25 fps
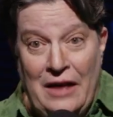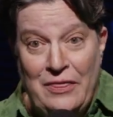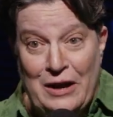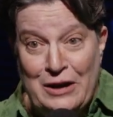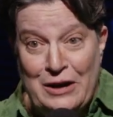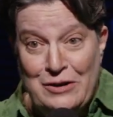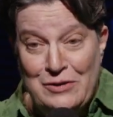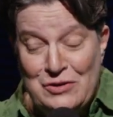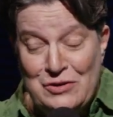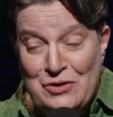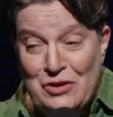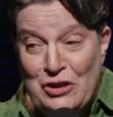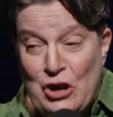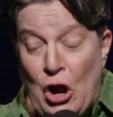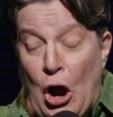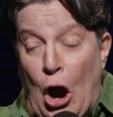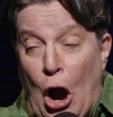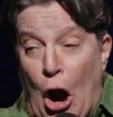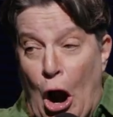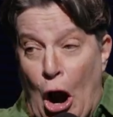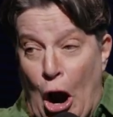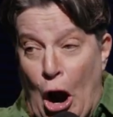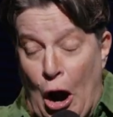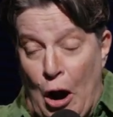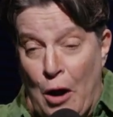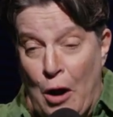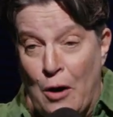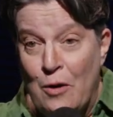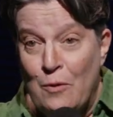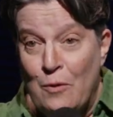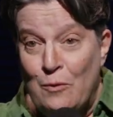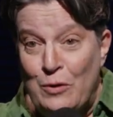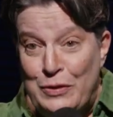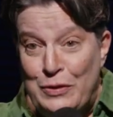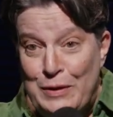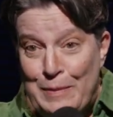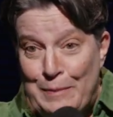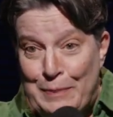There's the car
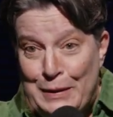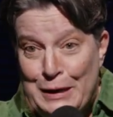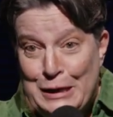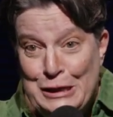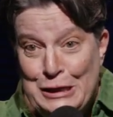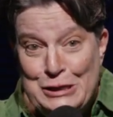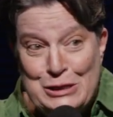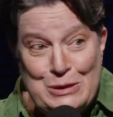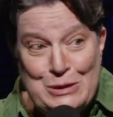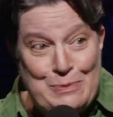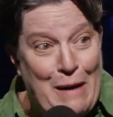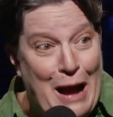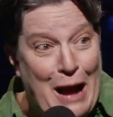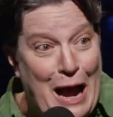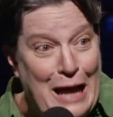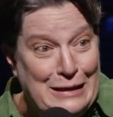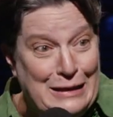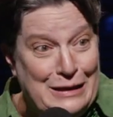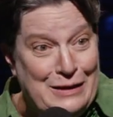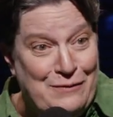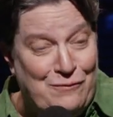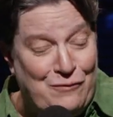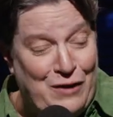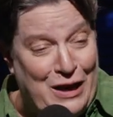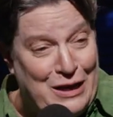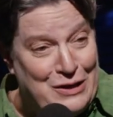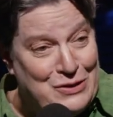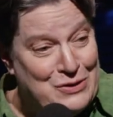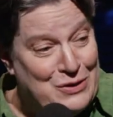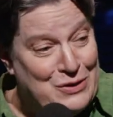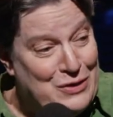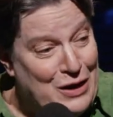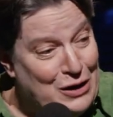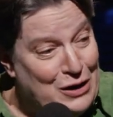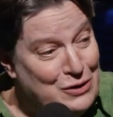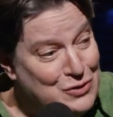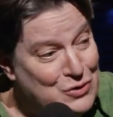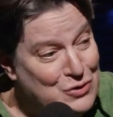with a big smiley
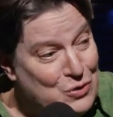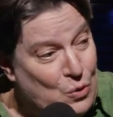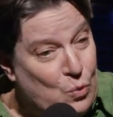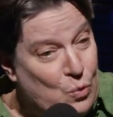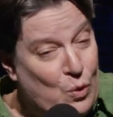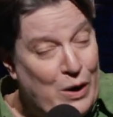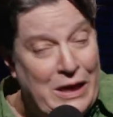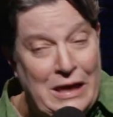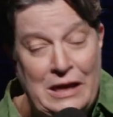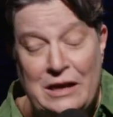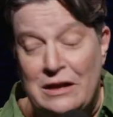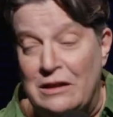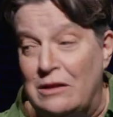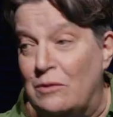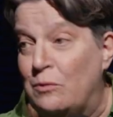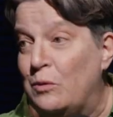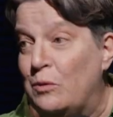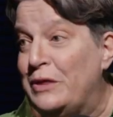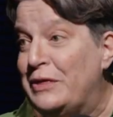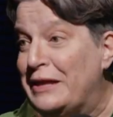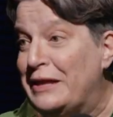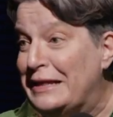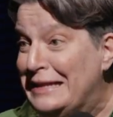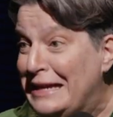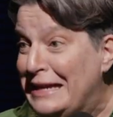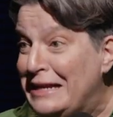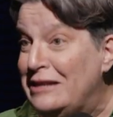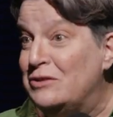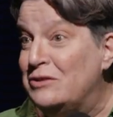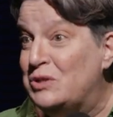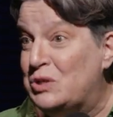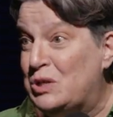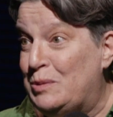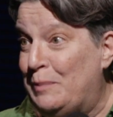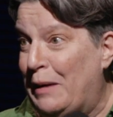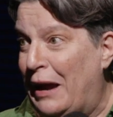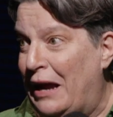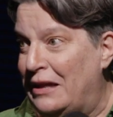face. There's a wheel with a little
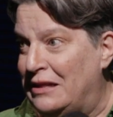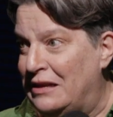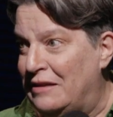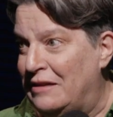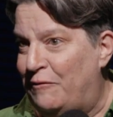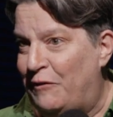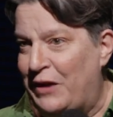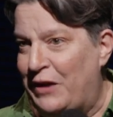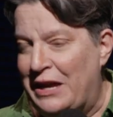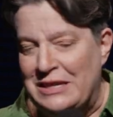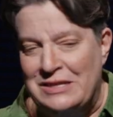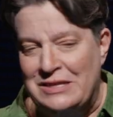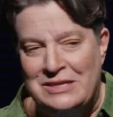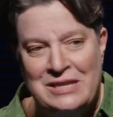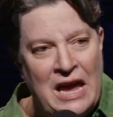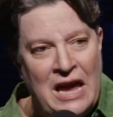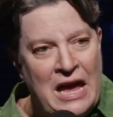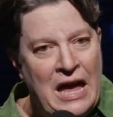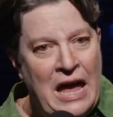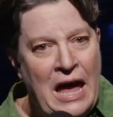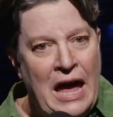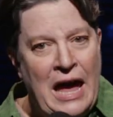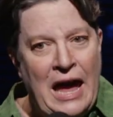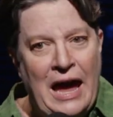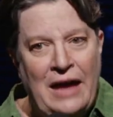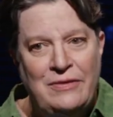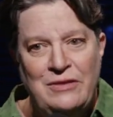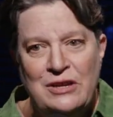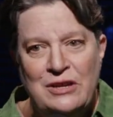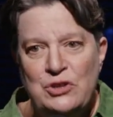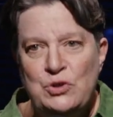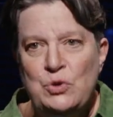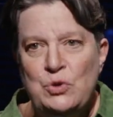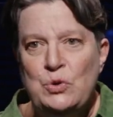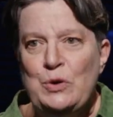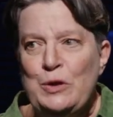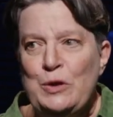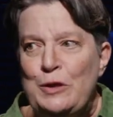smiley face. And
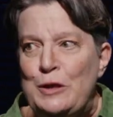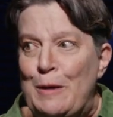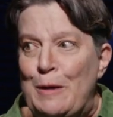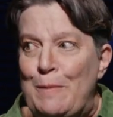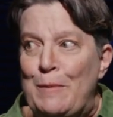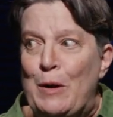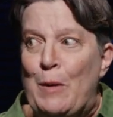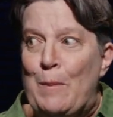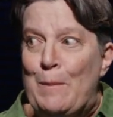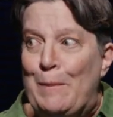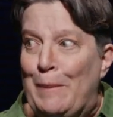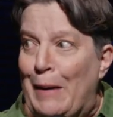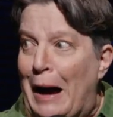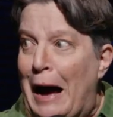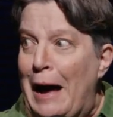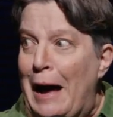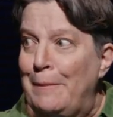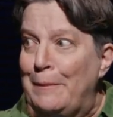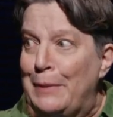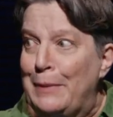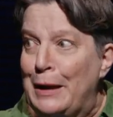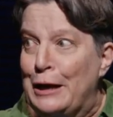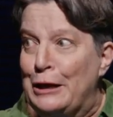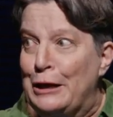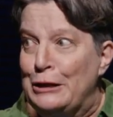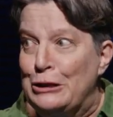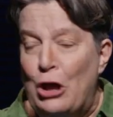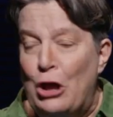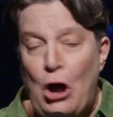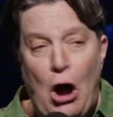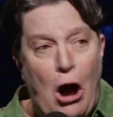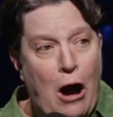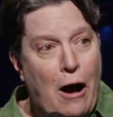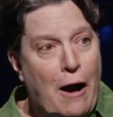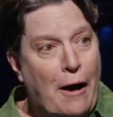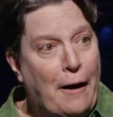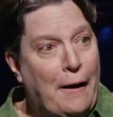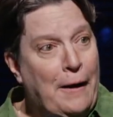the two of them are bopping
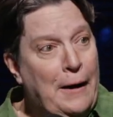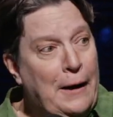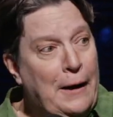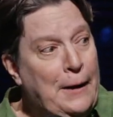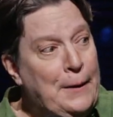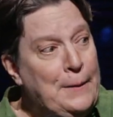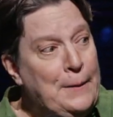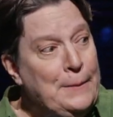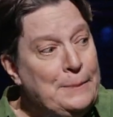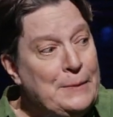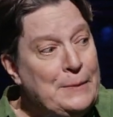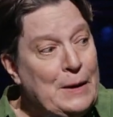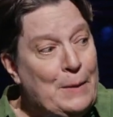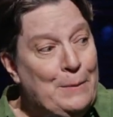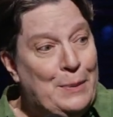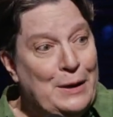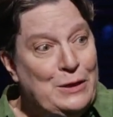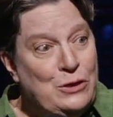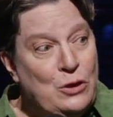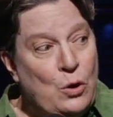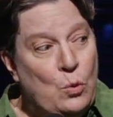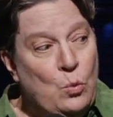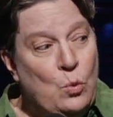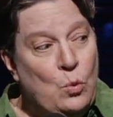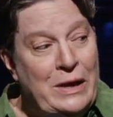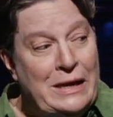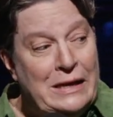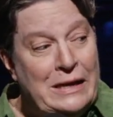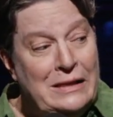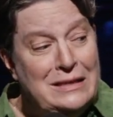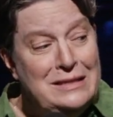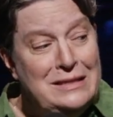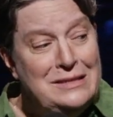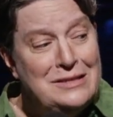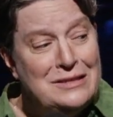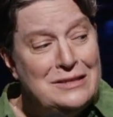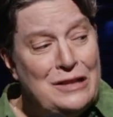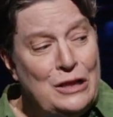along, but the
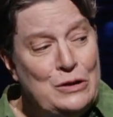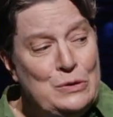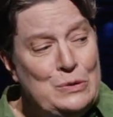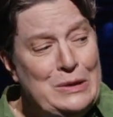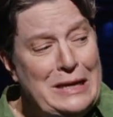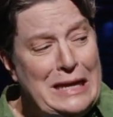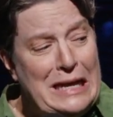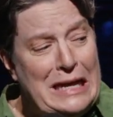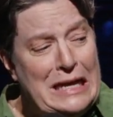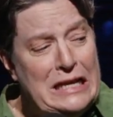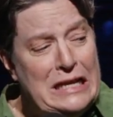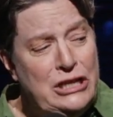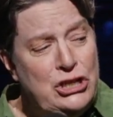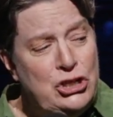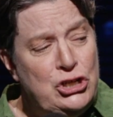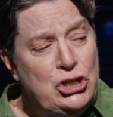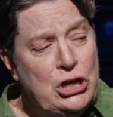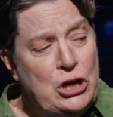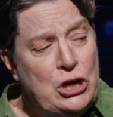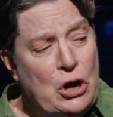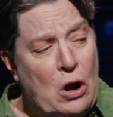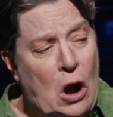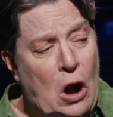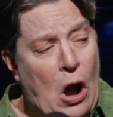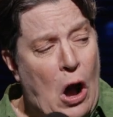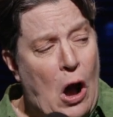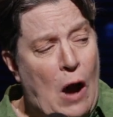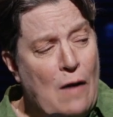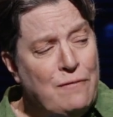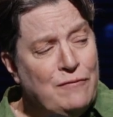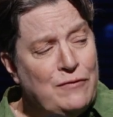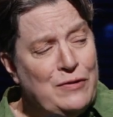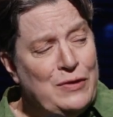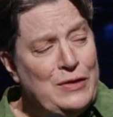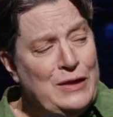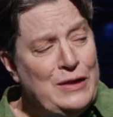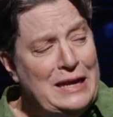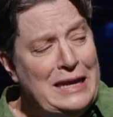wheel is slowly inching
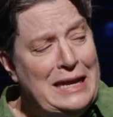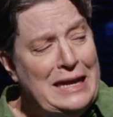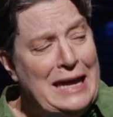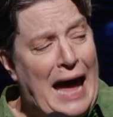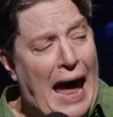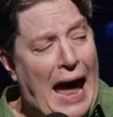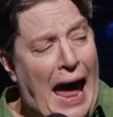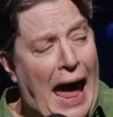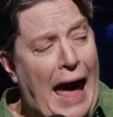off the